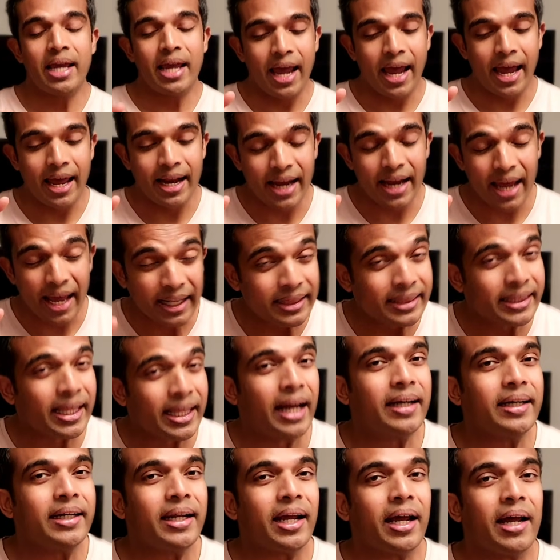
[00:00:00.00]
And at
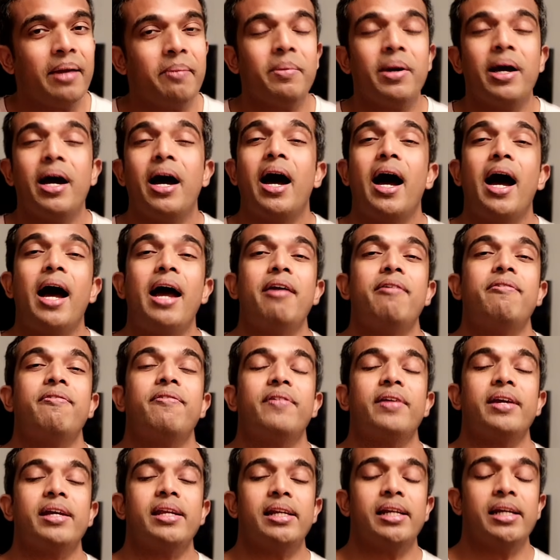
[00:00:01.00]
that time, I
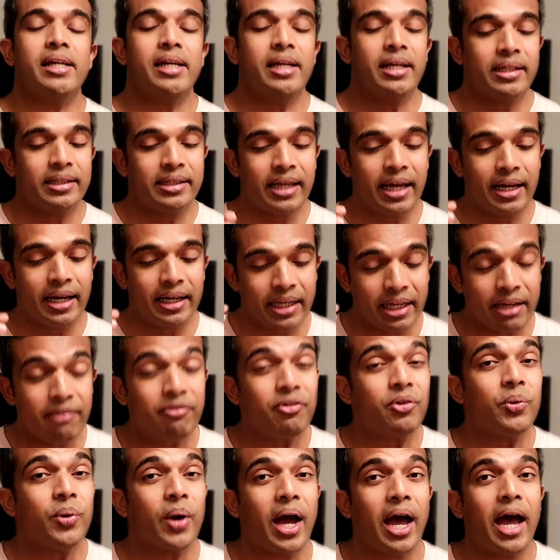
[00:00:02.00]
feel that if
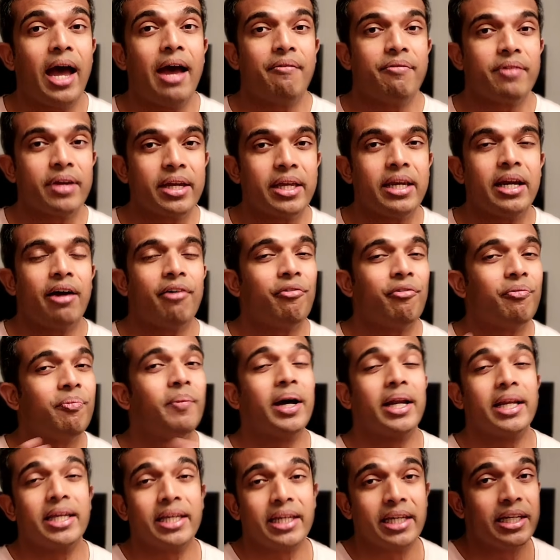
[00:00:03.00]
you have enough
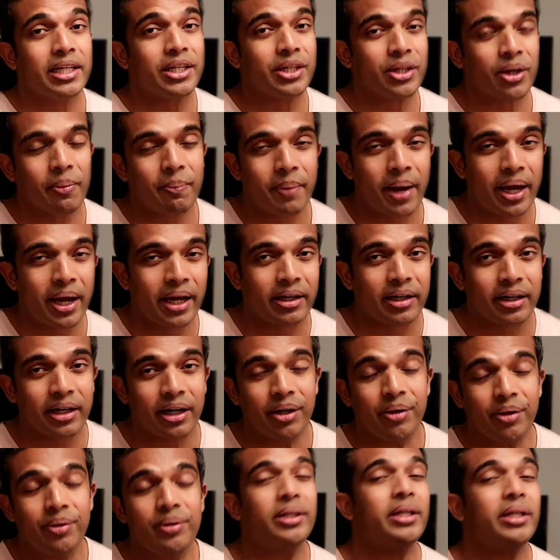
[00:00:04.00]
money in your bank
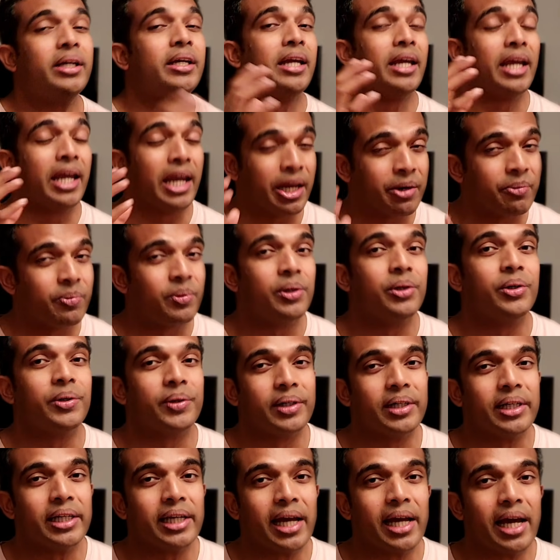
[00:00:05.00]
account, it will
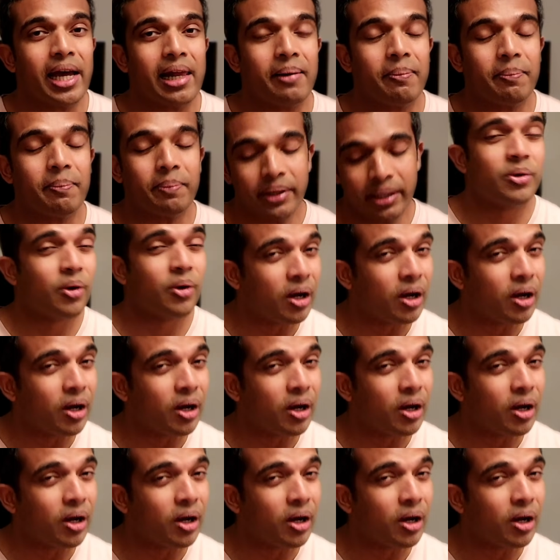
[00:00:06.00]
really help.